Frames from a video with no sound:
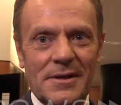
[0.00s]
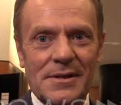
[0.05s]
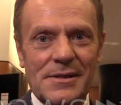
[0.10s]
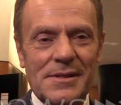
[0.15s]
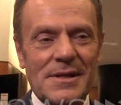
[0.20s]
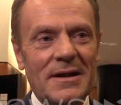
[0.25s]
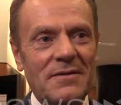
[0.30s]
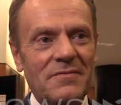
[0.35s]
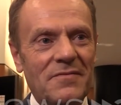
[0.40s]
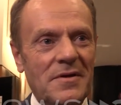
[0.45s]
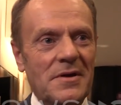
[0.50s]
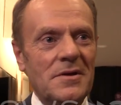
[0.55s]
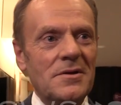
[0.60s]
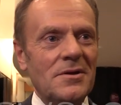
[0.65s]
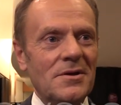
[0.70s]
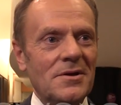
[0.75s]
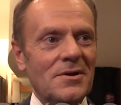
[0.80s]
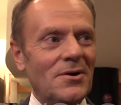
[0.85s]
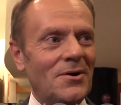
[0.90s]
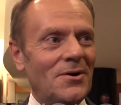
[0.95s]

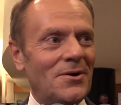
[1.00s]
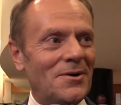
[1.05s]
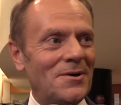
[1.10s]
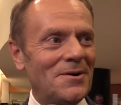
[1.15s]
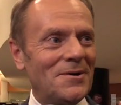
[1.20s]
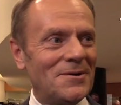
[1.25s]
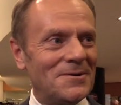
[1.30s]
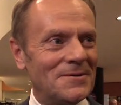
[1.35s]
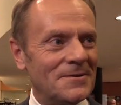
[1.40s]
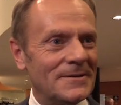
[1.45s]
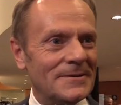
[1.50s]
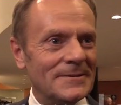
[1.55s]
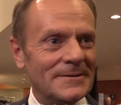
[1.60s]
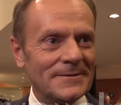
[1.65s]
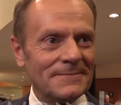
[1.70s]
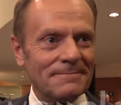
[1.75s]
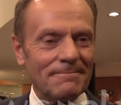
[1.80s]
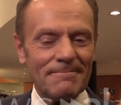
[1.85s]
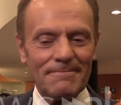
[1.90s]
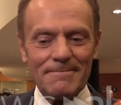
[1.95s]
Salvini or
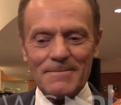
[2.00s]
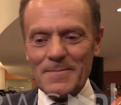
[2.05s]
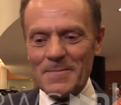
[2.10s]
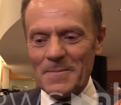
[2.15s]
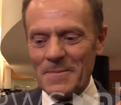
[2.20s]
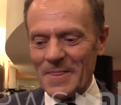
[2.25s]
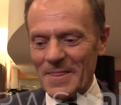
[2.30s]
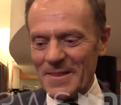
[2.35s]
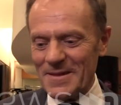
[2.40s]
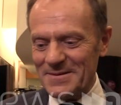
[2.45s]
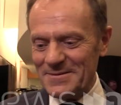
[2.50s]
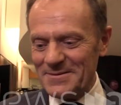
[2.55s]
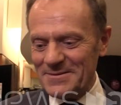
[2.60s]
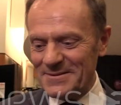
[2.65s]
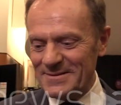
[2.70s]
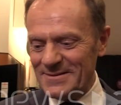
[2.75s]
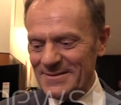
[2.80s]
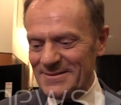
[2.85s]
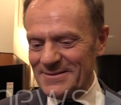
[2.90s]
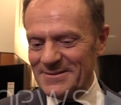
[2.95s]

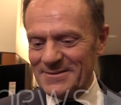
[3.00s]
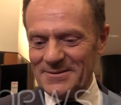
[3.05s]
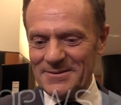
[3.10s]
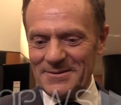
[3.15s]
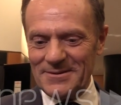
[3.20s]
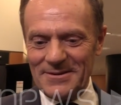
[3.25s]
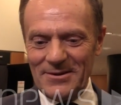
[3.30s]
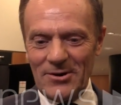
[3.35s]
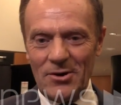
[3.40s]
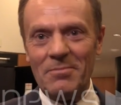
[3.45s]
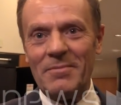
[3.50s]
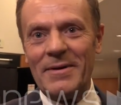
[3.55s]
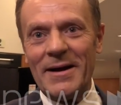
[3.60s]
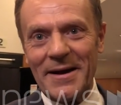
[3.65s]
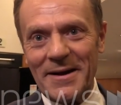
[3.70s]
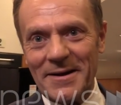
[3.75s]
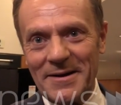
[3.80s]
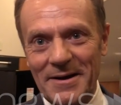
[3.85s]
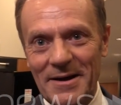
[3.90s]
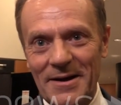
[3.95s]

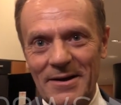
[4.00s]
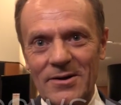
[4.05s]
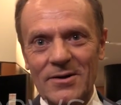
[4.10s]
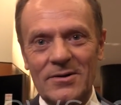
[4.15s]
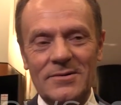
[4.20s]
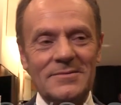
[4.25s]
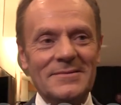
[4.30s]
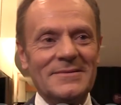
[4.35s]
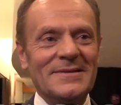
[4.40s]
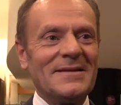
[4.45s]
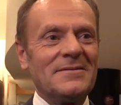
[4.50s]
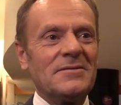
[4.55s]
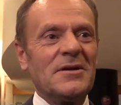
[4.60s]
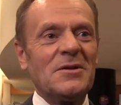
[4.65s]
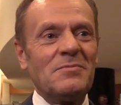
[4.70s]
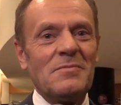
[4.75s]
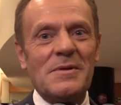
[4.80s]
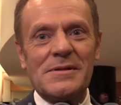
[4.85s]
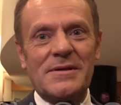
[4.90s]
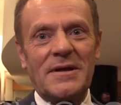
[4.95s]
Merkel, then
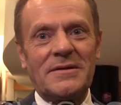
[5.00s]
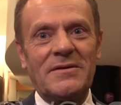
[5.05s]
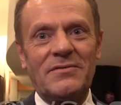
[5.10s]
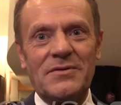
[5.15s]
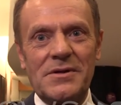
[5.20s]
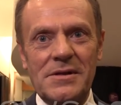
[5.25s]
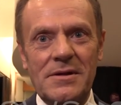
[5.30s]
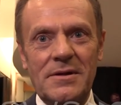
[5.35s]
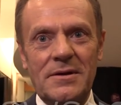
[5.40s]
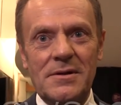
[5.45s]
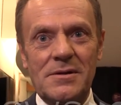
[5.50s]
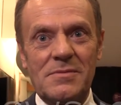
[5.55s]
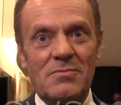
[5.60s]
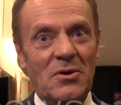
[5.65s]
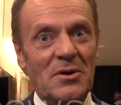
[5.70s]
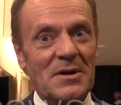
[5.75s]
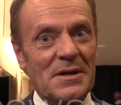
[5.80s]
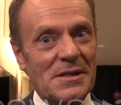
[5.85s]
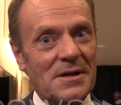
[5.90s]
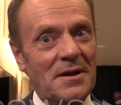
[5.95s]
it means that everything is
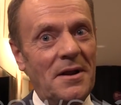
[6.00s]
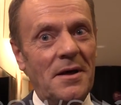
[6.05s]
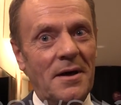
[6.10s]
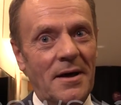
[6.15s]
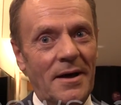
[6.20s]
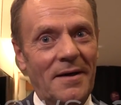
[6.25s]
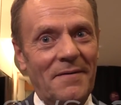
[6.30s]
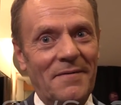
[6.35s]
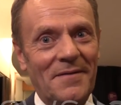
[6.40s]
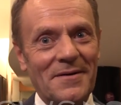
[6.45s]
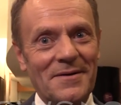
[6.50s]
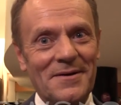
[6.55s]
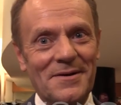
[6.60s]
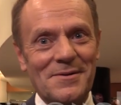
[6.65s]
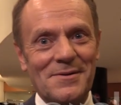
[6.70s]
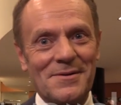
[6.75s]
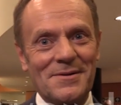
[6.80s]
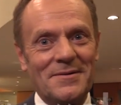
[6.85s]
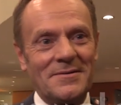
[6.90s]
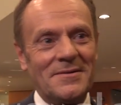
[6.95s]
more or less clear, I think.
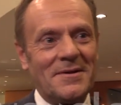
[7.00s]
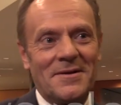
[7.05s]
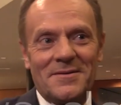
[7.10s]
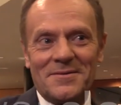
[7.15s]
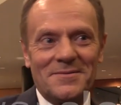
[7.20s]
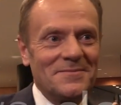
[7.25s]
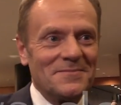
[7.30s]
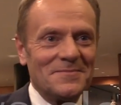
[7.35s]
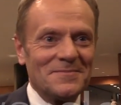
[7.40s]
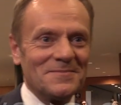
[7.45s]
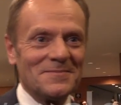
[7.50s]
Yes? And then